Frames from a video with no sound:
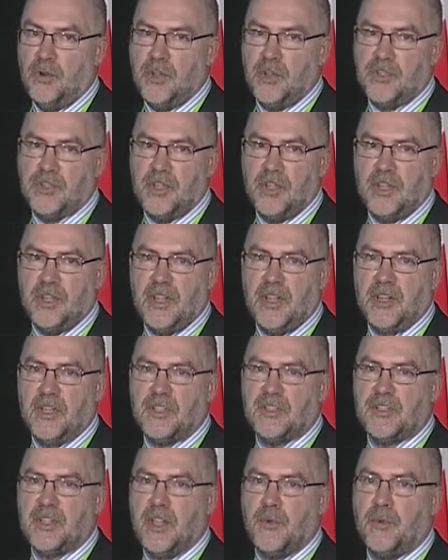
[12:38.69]
locus in
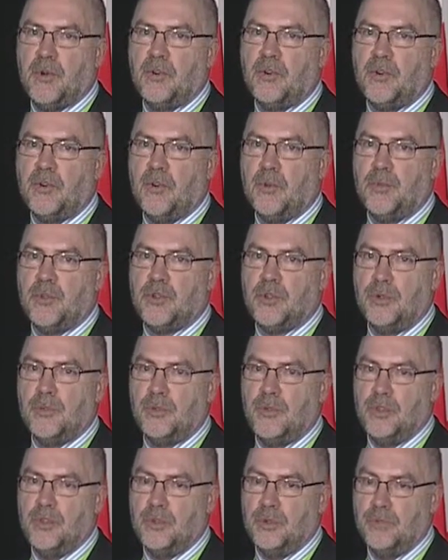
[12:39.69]
Atlantic salmon on
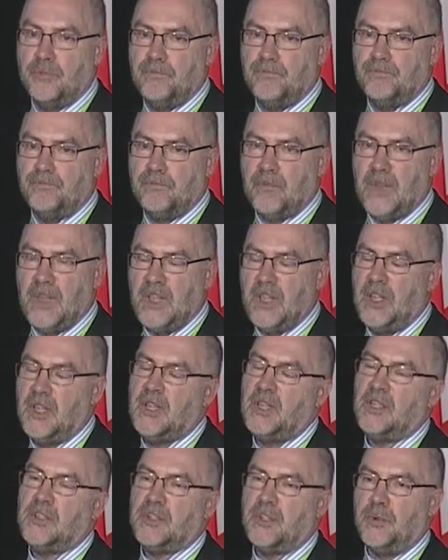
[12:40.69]
chromosome 2.
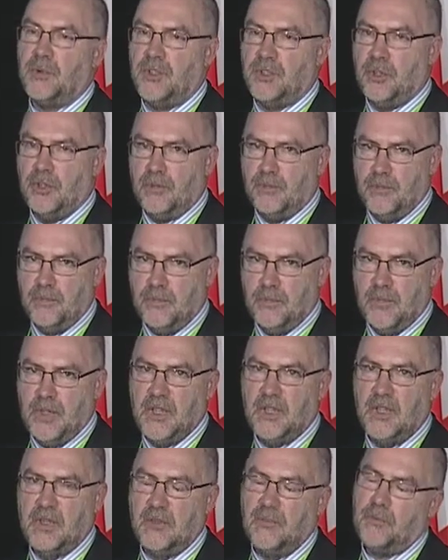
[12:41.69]
So we took
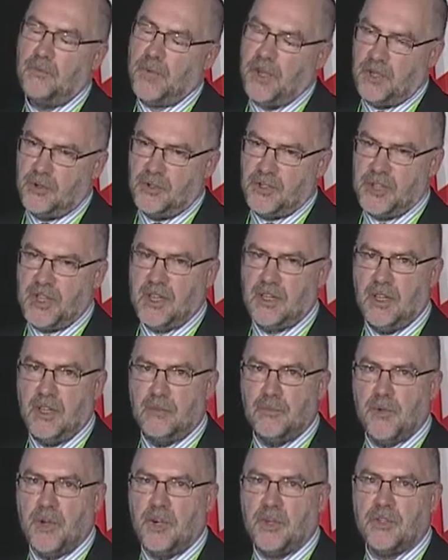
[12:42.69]

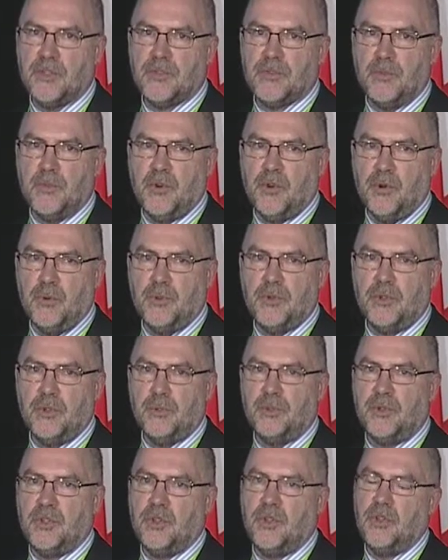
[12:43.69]
microsatellite markers from
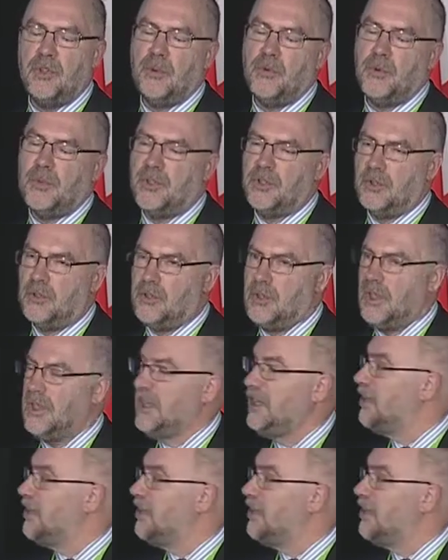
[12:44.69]
chromosome 2. We took